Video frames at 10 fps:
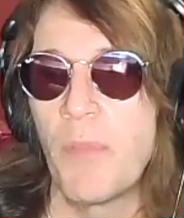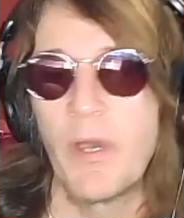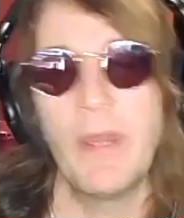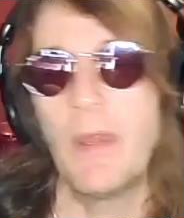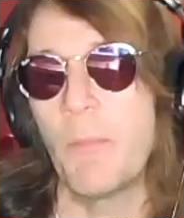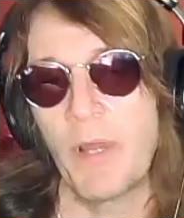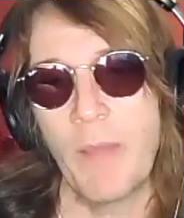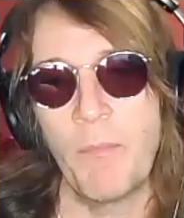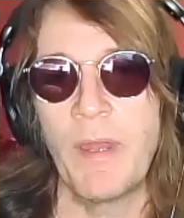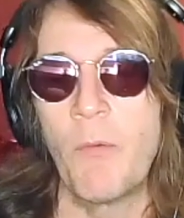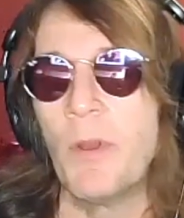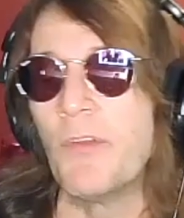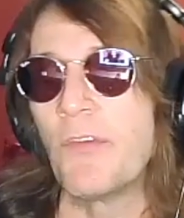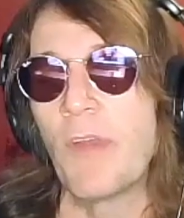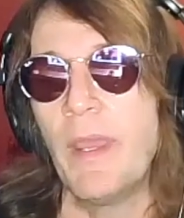but I mean, I
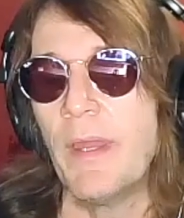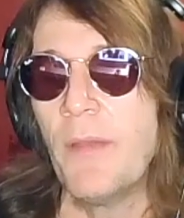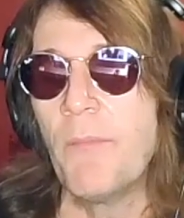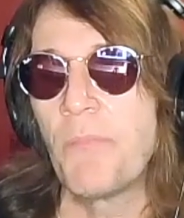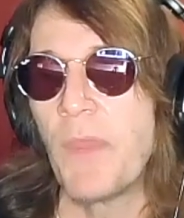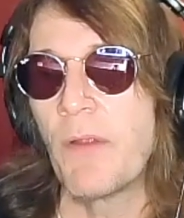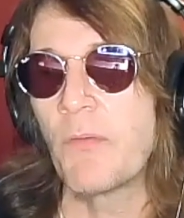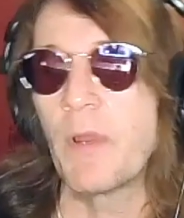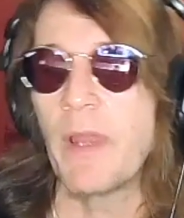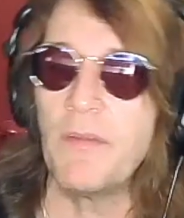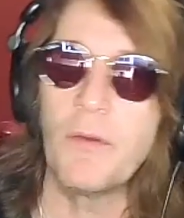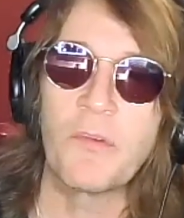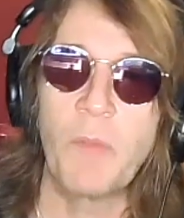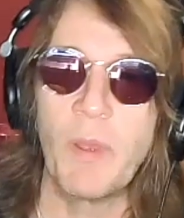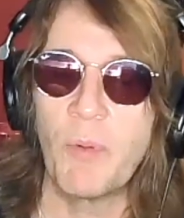wouldn't trade it. It's what I do.
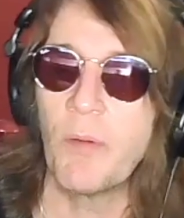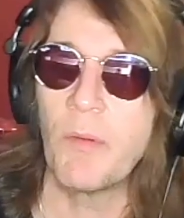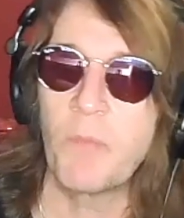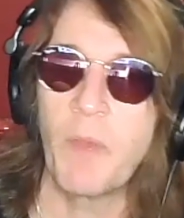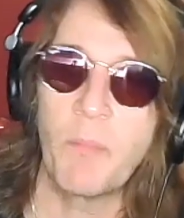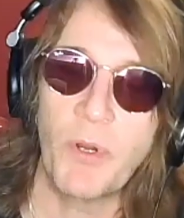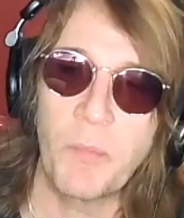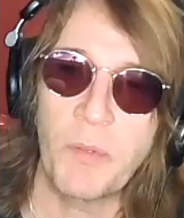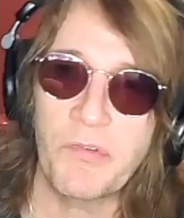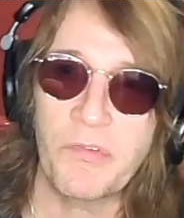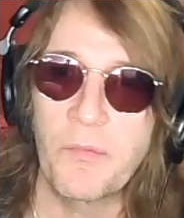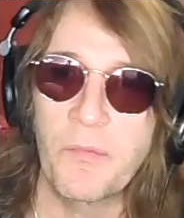It's my purpose.